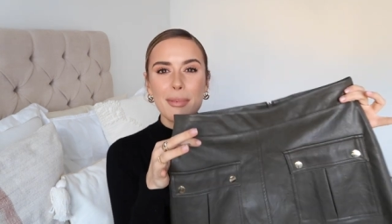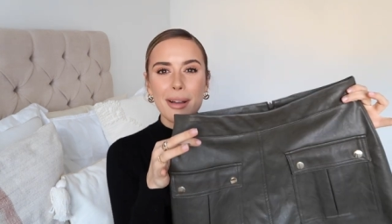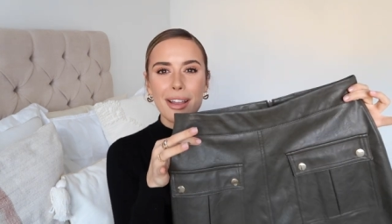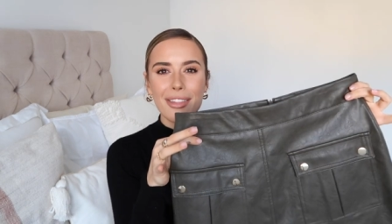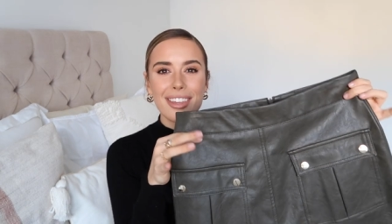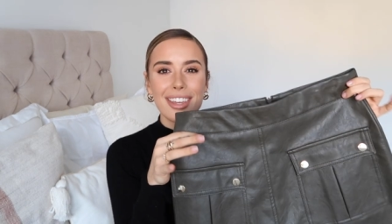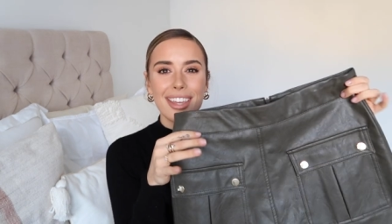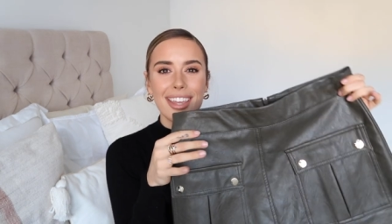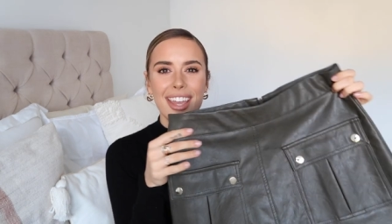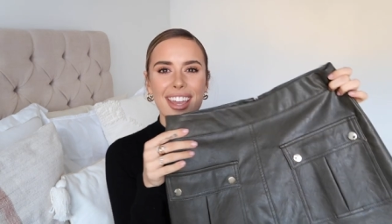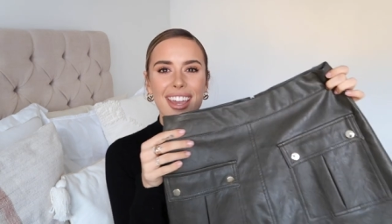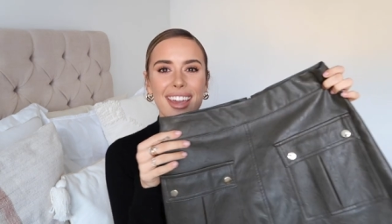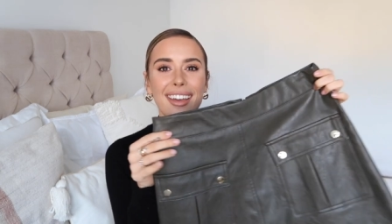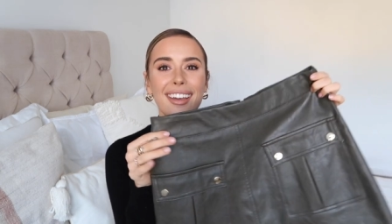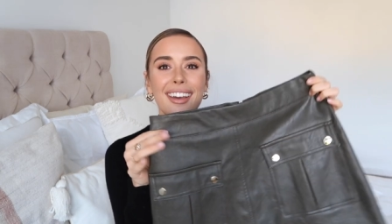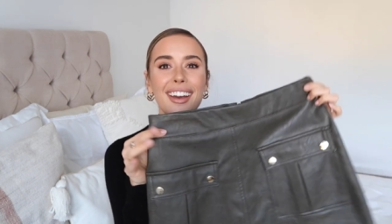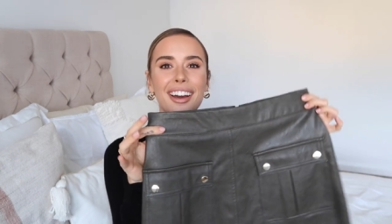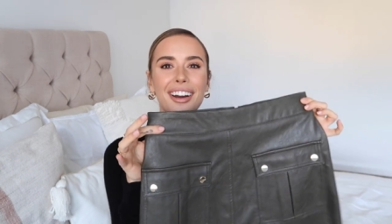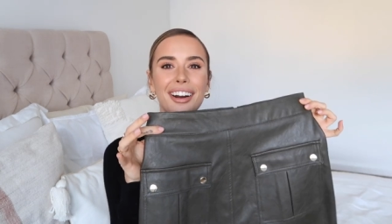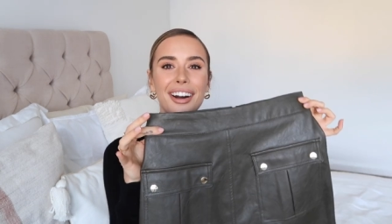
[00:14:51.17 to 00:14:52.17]
about the
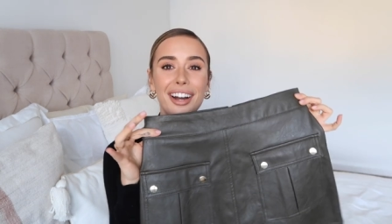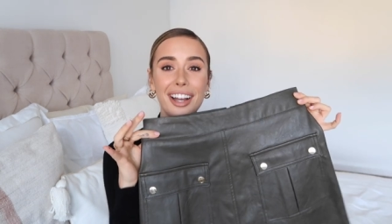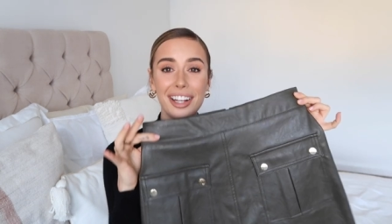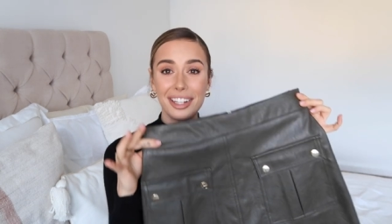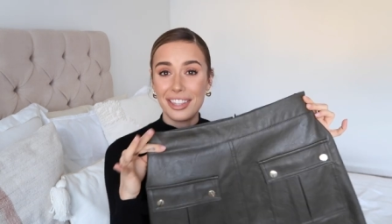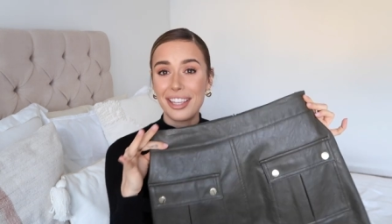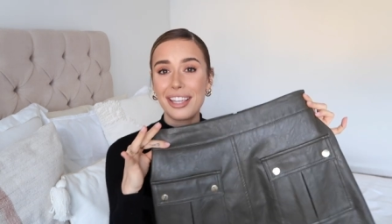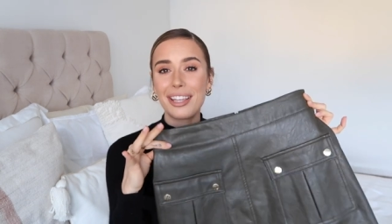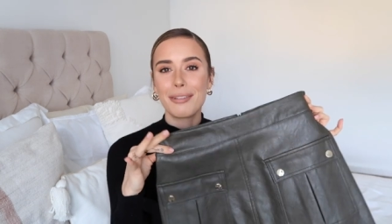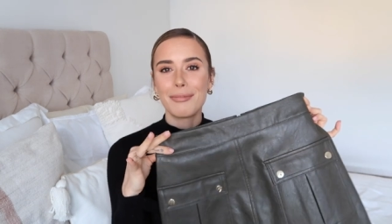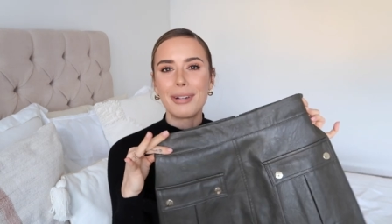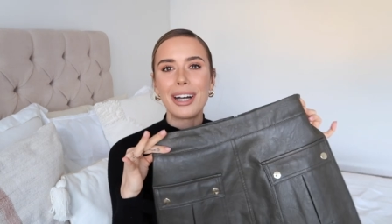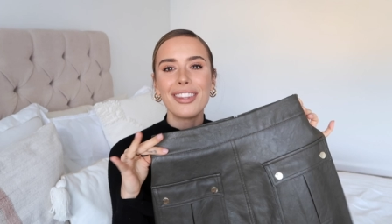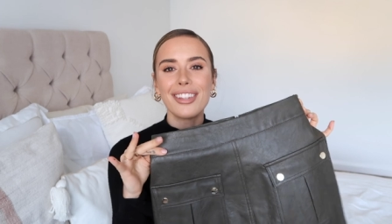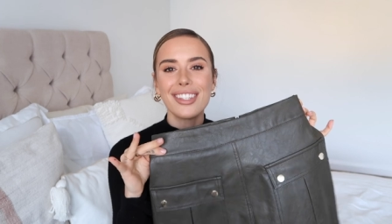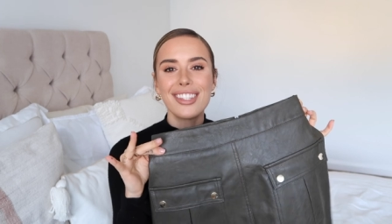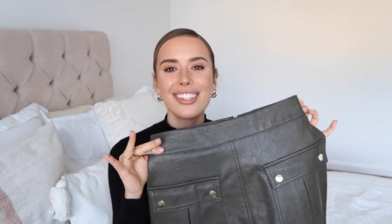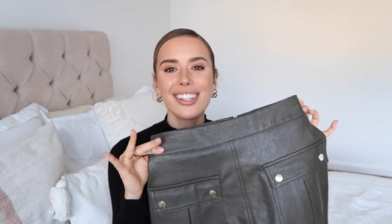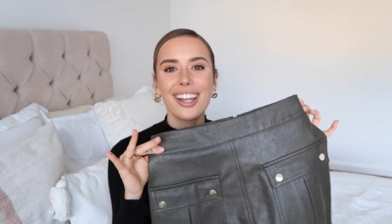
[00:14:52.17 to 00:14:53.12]
year, I think about this